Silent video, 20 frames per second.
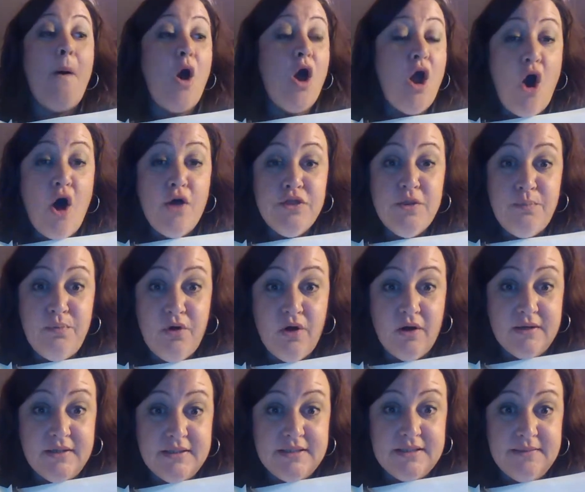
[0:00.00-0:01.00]
on the
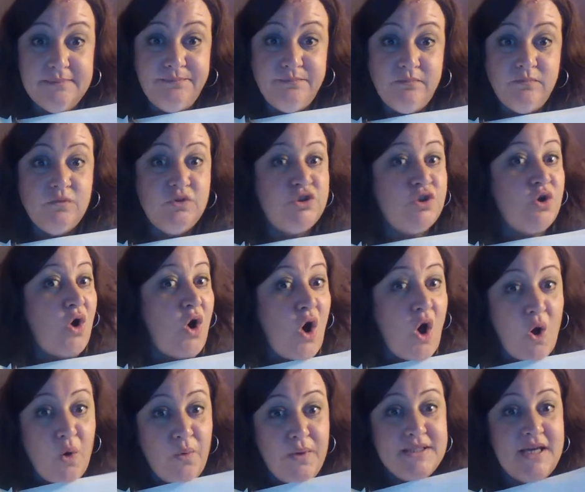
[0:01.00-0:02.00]
books. So
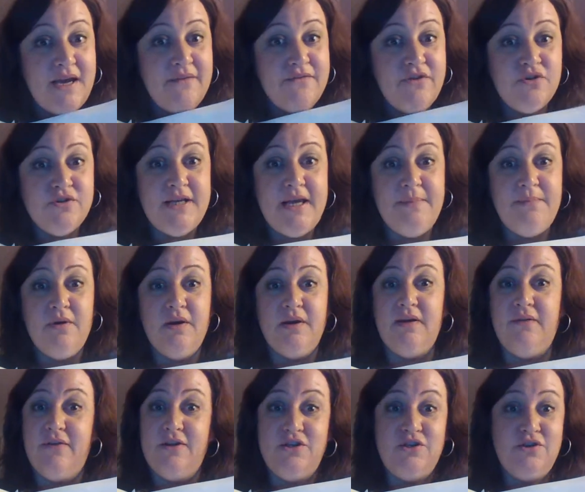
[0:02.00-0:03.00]
always have your date book.
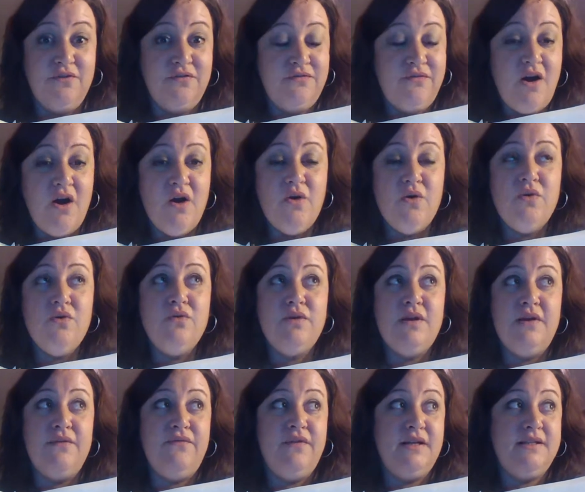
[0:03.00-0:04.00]
If it's your
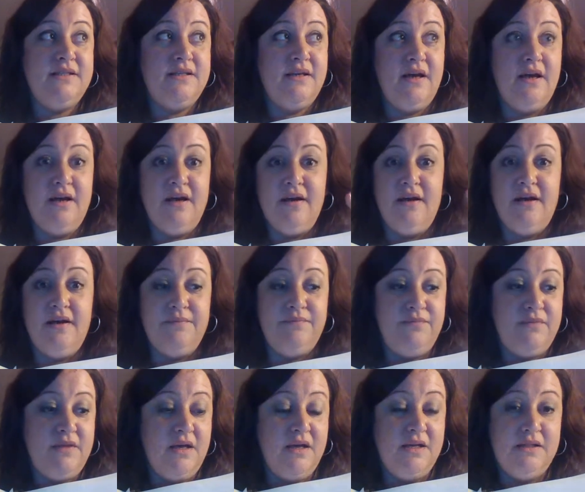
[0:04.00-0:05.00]
phone, if it's the
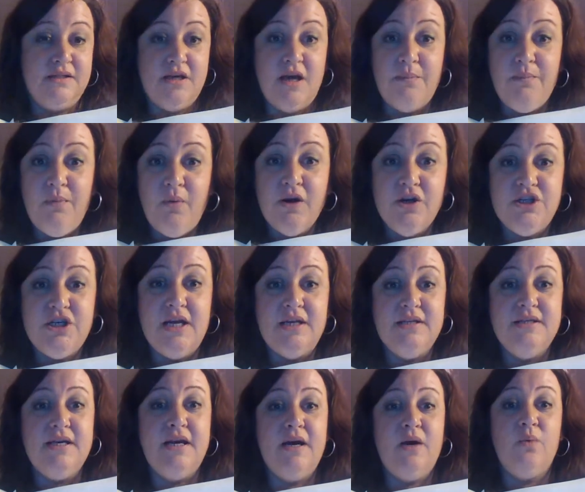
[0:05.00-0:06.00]
Tupperware
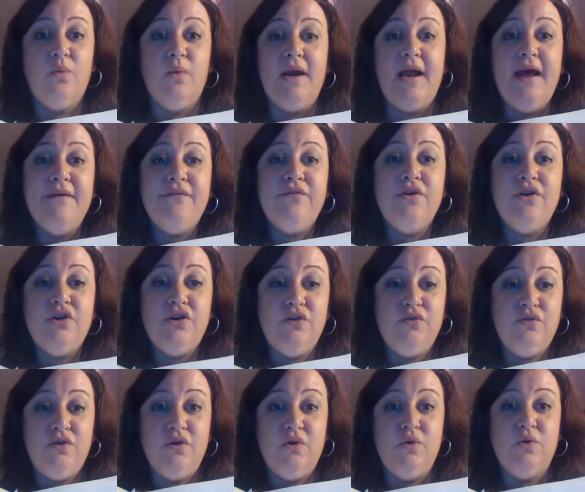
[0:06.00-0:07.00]
agenda, whatever you
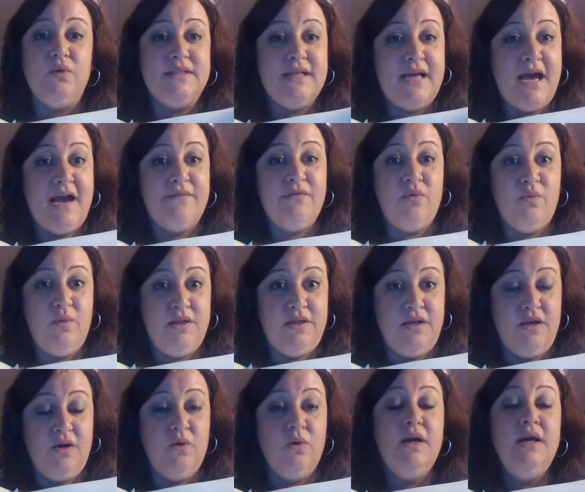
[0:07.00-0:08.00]
use, have it with
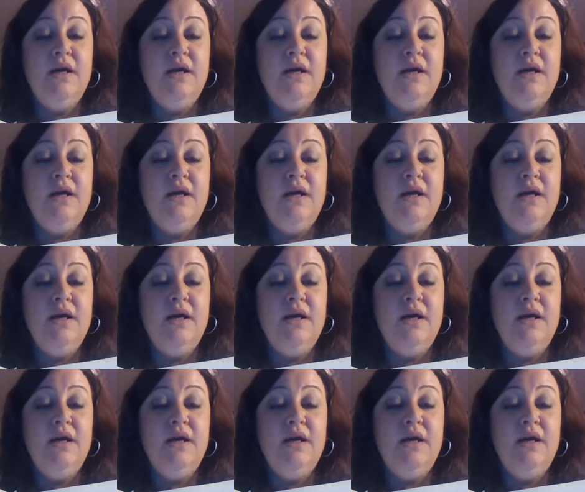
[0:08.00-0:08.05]
you.